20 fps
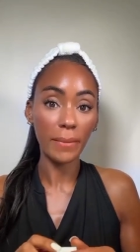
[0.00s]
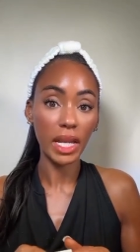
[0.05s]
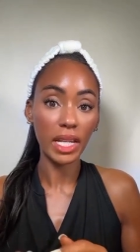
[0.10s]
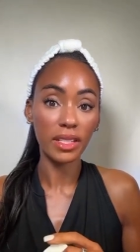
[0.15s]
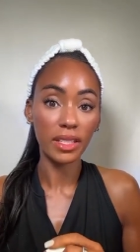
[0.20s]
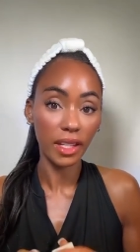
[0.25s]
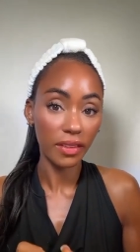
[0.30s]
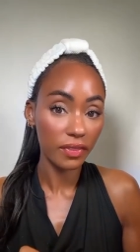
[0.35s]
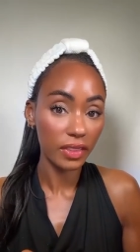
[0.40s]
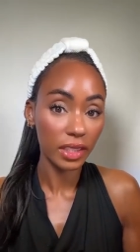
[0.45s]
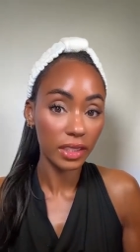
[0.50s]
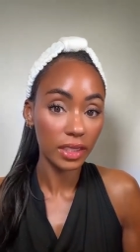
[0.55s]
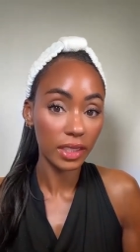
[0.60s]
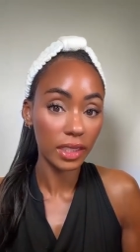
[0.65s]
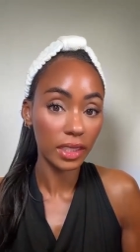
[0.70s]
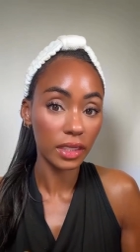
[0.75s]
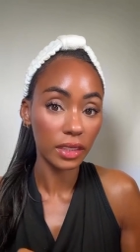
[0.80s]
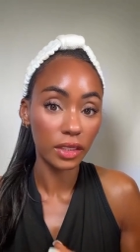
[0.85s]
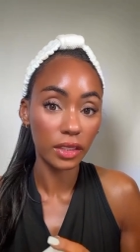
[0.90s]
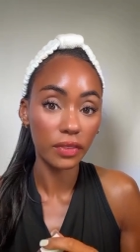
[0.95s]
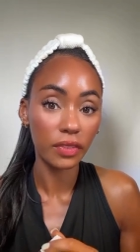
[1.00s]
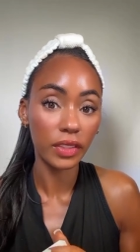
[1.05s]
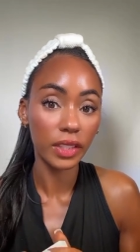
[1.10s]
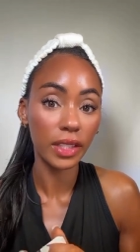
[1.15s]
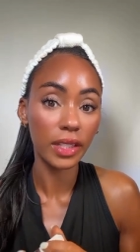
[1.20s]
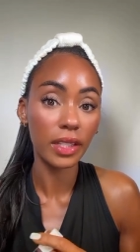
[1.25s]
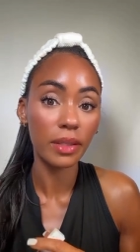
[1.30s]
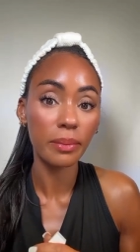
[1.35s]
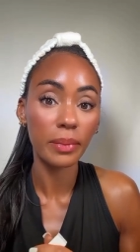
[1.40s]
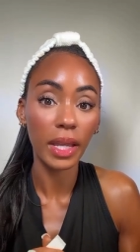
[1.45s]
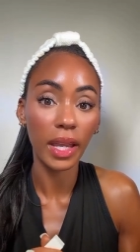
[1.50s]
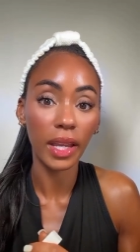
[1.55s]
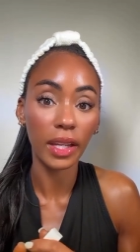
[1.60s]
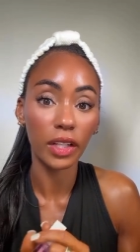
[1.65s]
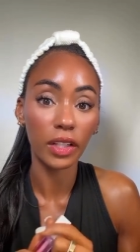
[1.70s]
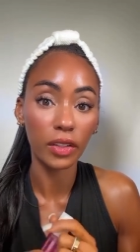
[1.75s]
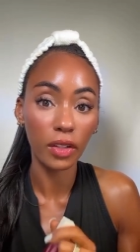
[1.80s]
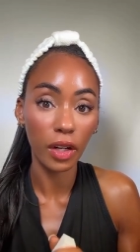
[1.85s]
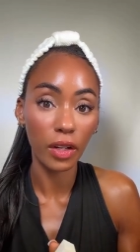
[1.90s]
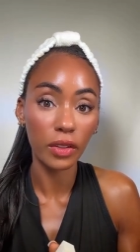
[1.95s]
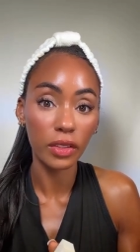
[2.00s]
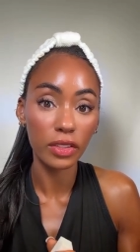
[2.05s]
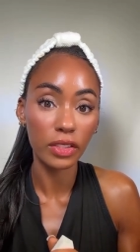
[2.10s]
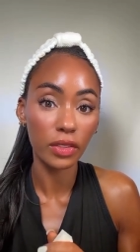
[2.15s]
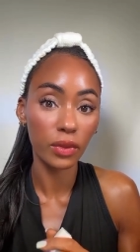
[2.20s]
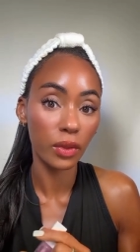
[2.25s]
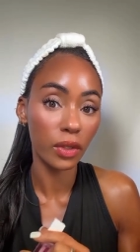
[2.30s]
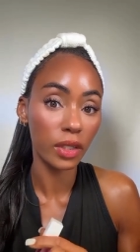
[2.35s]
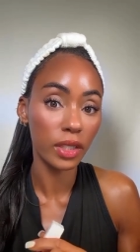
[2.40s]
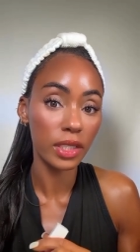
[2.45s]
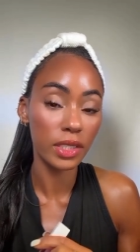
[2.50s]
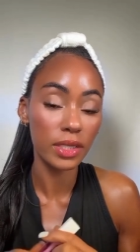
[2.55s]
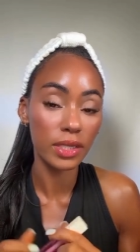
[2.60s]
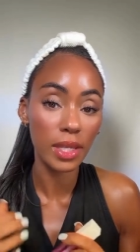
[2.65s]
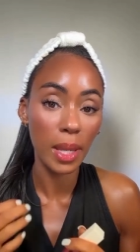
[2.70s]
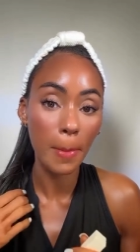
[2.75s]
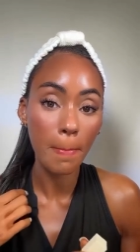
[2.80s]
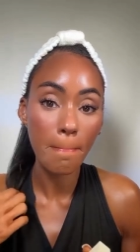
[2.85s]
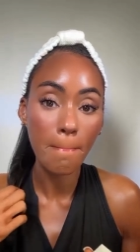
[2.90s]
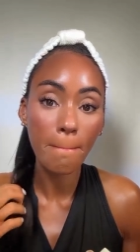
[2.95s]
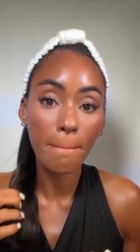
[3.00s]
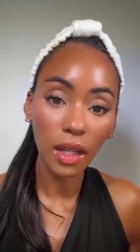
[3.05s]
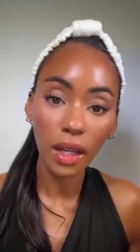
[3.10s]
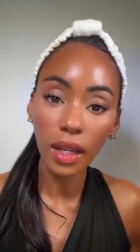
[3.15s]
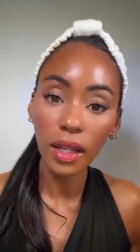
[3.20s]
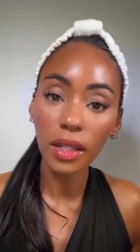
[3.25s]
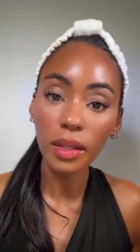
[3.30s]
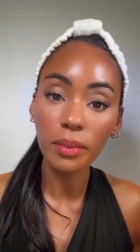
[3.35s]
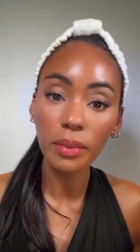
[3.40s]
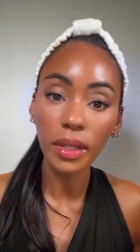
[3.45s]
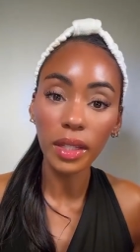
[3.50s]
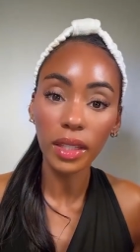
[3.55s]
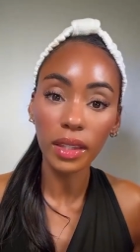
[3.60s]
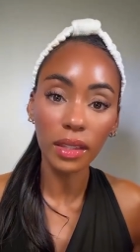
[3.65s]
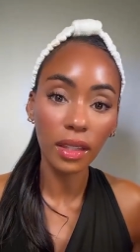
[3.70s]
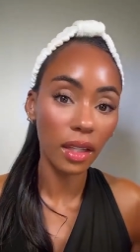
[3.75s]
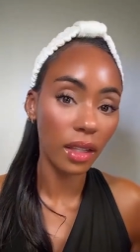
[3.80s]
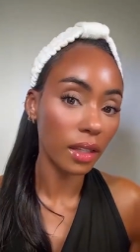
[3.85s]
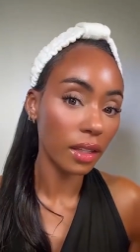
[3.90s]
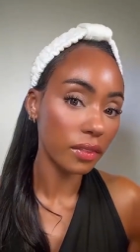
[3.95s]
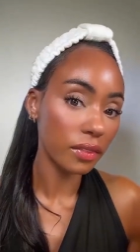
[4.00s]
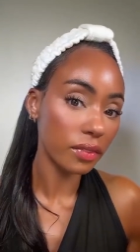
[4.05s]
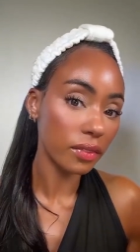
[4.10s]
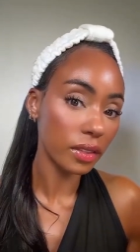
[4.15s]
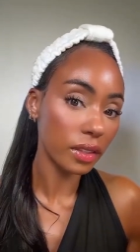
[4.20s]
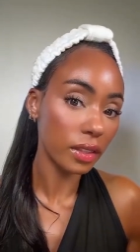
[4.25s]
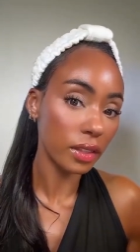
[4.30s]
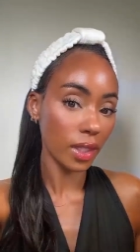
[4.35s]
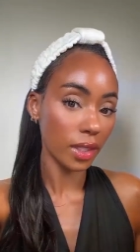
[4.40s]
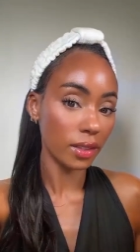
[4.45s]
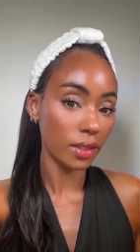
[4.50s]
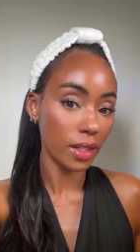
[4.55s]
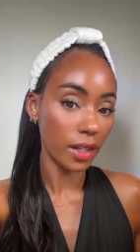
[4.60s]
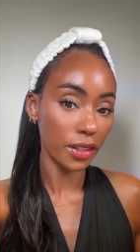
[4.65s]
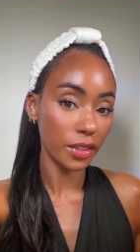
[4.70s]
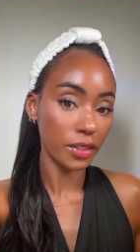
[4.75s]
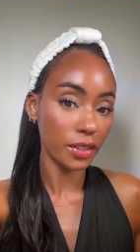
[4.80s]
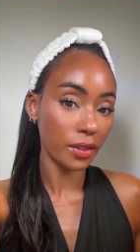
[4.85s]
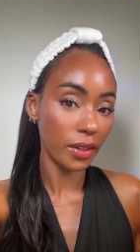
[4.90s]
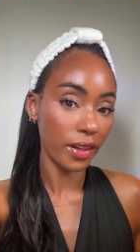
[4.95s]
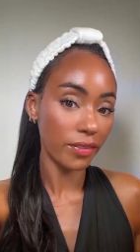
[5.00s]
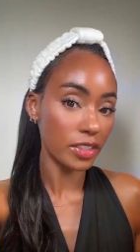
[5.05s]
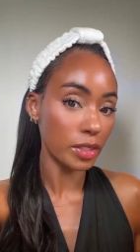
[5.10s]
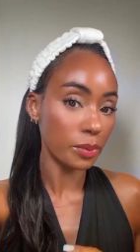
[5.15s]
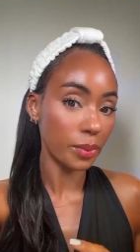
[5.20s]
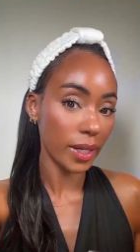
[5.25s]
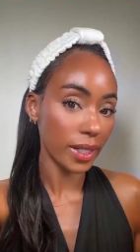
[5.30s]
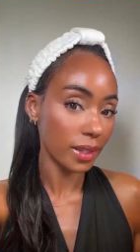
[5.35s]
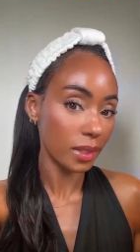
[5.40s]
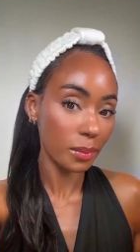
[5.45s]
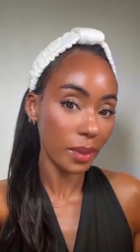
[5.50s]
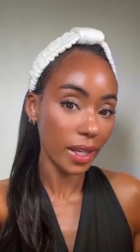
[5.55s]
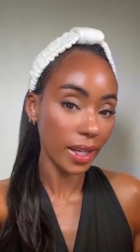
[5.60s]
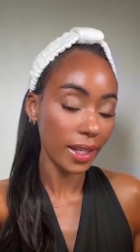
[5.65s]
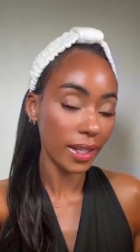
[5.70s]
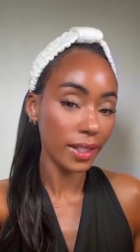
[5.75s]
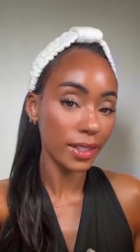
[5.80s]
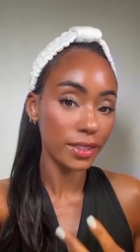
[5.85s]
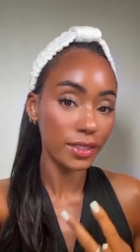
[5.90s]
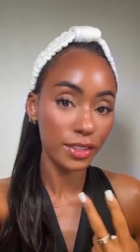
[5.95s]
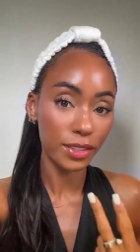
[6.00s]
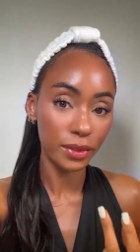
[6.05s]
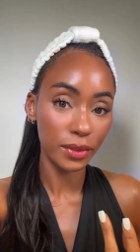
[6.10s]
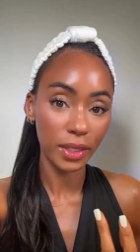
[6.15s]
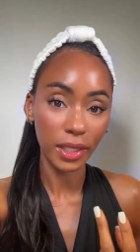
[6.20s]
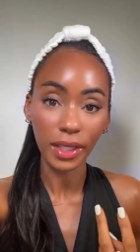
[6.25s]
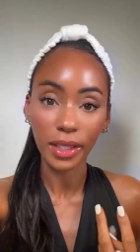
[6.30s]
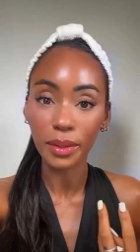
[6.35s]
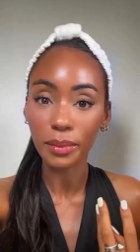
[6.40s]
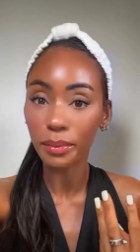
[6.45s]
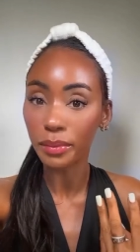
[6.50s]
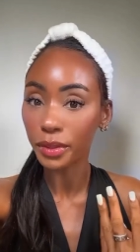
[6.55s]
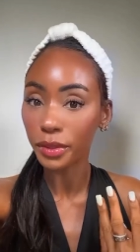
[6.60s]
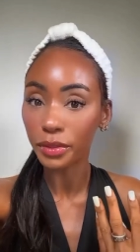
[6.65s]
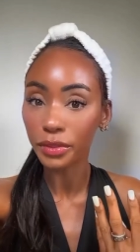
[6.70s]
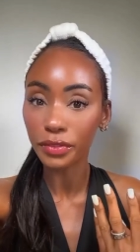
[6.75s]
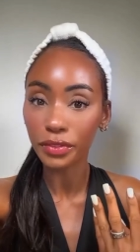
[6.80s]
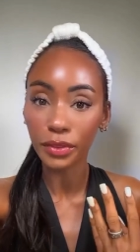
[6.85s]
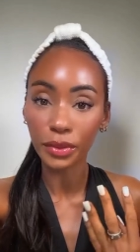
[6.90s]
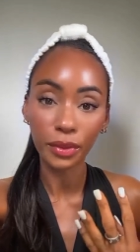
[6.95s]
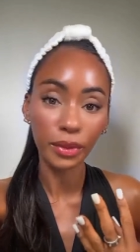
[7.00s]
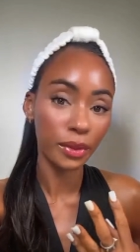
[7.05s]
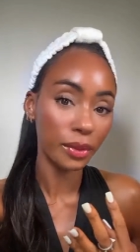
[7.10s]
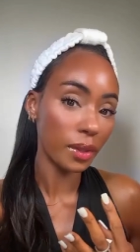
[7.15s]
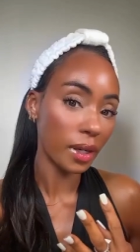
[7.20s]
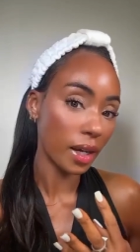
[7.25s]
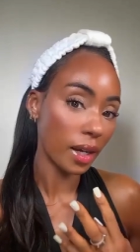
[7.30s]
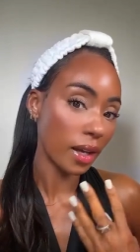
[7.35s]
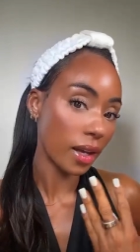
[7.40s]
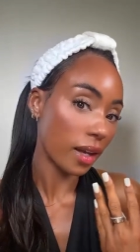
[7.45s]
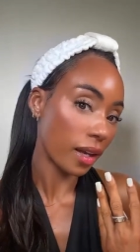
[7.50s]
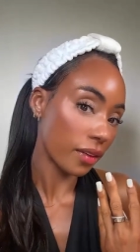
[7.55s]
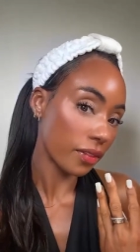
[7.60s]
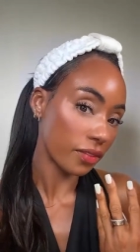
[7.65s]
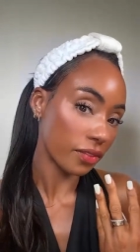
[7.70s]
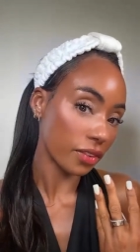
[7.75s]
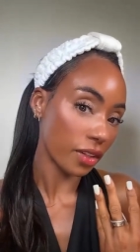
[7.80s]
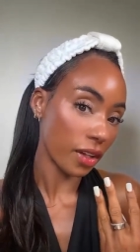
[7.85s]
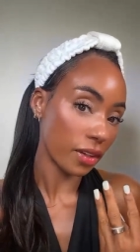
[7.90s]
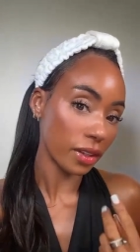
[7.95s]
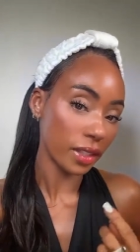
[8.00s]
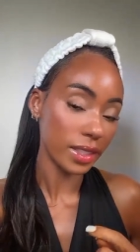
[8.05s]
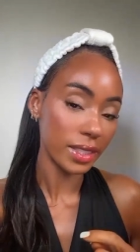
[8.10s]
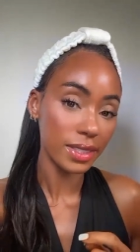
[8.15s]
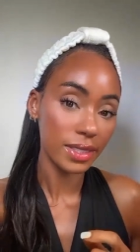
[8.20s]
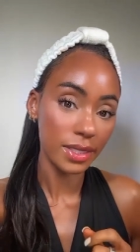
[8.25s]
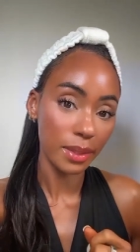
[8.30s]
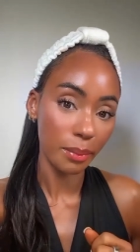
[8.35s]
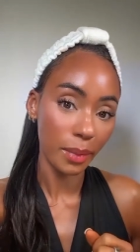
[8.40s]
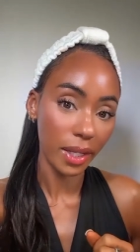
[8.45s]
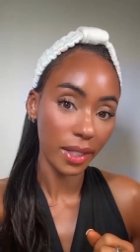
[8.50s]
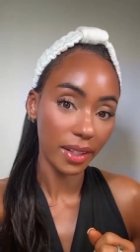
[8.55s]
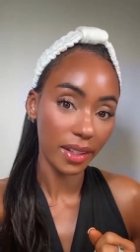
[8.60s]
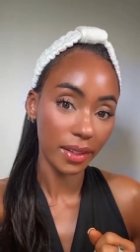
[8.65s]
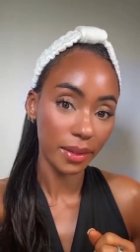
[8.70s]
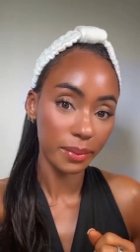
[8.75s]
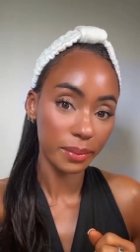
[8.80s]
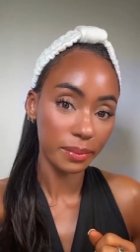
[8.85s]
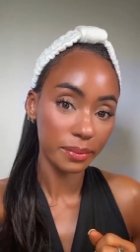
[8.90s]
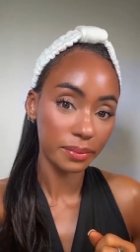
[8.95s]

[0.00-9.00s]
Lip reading: Definitely look for them at your Kroger stores. I am in love. Now you don't have to break the bank to get beautiful, flawless makeup.